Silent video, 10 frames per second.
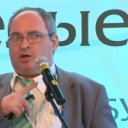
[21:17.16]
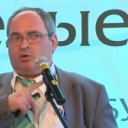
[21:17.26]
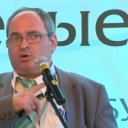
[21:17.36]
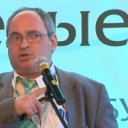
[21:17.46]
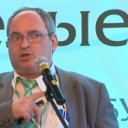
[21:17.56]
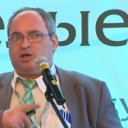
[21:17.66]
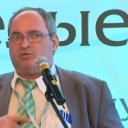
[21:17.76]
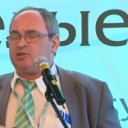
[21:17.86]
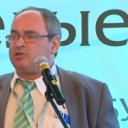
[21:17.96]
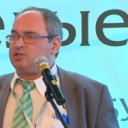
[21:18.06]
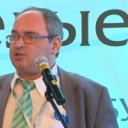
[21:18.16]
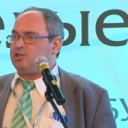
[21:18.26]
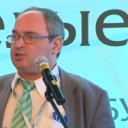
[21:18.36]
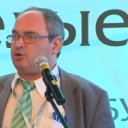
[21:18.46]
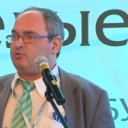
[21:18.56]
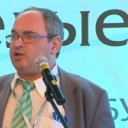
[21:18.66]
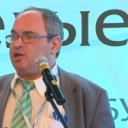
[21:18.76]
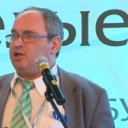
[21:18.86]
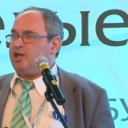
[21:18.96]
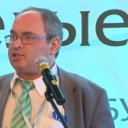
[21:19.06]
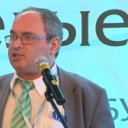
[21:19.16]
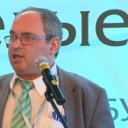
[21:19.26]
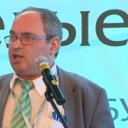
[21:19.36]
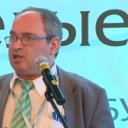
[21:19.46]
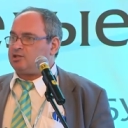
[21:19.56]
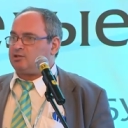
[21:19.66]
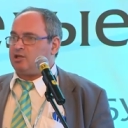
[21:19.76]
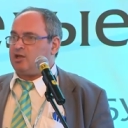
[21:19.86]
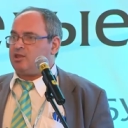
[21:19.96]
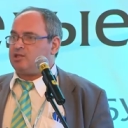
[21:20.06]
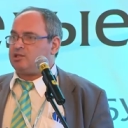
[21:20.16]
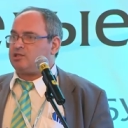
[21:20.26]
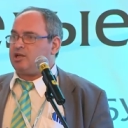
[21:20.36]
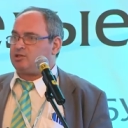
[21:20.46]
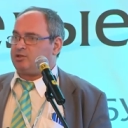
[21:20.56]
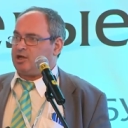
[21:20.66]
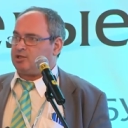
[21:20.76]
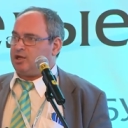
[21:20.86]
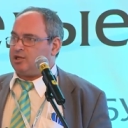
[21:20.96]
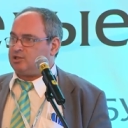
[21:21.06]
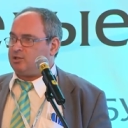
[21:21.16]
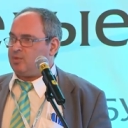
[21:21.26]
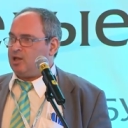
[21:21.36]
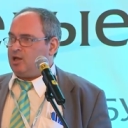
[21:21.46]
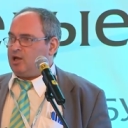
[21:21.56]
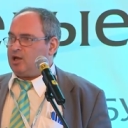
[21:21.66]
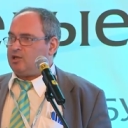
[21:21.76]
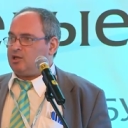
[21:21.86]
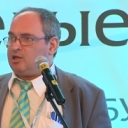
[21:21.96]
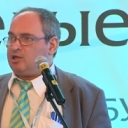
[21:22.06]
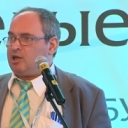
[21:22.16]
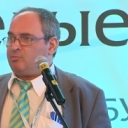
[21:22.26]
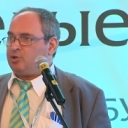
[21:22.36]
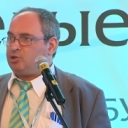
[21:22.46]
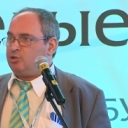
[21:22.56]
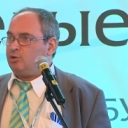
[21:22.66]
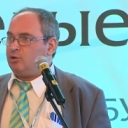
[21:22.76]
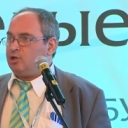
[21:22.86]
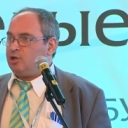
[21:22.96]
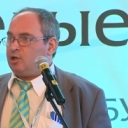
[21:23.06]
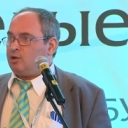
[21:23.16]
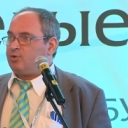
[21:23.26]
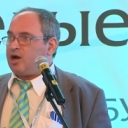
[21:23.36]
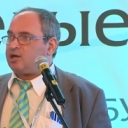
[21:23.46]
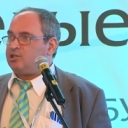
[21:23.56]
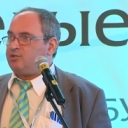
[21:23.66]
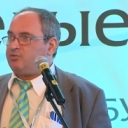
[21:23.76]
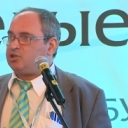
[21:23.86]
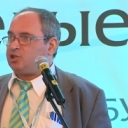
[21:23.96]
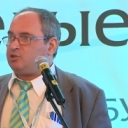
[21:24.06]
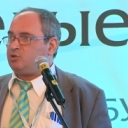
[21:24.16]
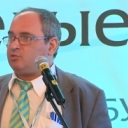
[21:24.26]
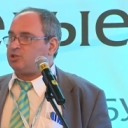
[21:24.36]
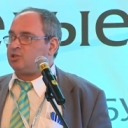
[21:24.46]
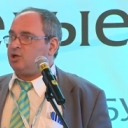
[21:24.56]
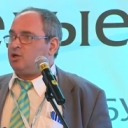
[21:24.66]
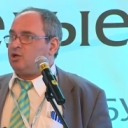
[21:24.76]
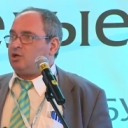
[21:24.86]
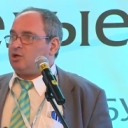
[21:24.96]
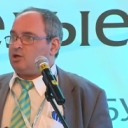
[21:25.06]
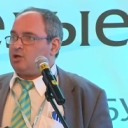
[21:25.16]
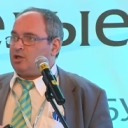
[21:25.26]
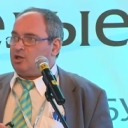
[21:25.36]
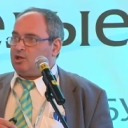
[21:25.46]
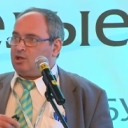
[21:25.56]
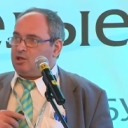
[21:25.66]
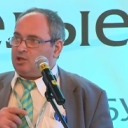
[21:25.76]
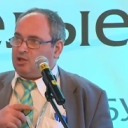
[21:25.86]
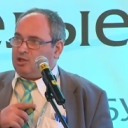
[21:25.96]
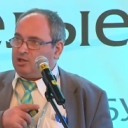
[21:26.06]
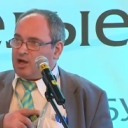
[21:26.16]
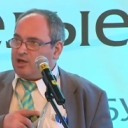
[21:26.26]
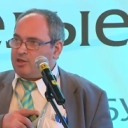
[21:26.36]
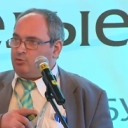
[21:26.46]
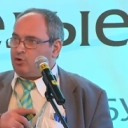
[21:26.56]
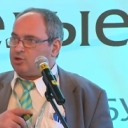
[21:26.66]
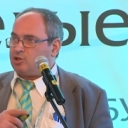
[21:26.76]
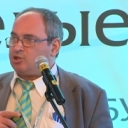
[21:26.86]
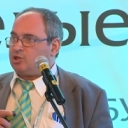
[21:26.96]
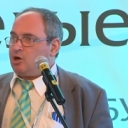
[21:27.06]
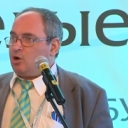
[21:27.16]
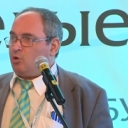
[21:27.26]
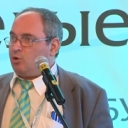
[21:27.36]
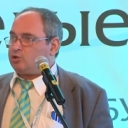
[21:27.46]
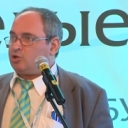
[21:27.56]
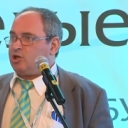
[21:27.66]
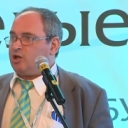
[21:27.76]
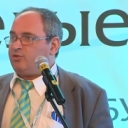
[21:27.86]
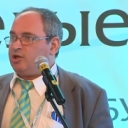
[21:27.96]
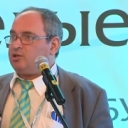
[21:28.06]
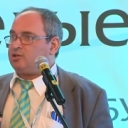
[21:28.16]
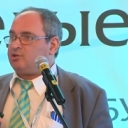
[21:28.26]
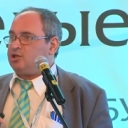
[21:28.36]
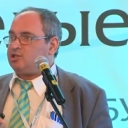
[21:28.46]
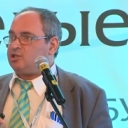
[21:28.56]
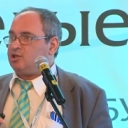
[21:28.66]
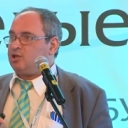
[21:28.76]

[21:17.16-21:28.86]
also have increased risk of gastric cancer, and this is less recognized. And number two, B R C A deficient tumors in other organs also have increased